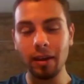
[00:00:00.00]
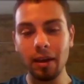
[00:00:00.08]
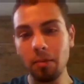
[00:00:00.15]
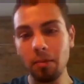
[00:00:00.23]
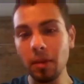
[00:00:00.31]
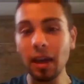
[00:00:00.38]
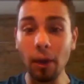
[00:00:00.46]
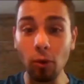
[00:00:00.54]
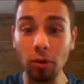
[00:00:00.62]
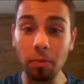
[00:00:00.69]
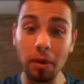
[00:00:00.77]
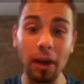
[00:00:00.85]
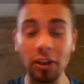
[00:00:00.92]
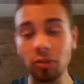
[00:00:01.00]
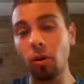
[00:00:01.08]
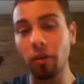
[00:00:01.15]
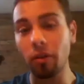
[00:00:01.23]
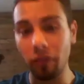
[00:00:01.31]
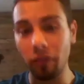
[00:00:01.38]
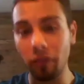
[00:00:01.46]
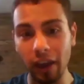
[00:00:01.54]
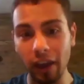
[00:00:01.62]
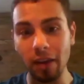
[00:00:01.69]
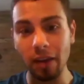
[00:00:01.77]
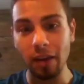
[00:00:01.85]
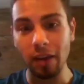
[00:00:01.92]
Me, I would be much more
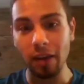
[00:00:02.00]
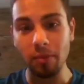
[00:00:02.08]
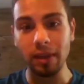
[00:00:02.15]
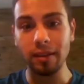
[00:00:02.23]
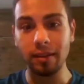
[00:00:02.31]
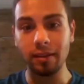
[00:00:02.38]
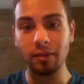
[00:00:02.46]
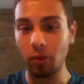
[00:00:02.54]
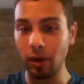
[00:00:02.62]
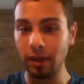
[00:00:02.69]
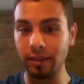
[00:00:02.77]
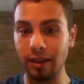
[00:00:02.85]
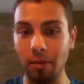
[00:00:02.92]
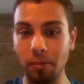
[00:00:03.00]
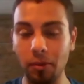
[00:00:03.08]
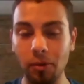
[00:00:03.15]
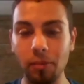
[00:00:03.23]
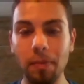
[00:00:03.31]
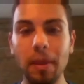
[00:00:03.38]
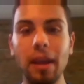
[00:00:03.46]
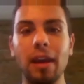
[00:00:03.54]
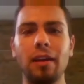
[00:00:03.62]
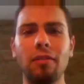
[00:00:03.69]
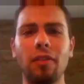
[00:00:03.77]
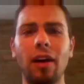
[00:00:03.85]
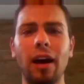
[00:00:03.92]
famous, for example,
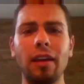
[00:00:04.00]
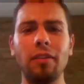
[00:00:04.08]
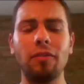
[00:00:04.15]
if I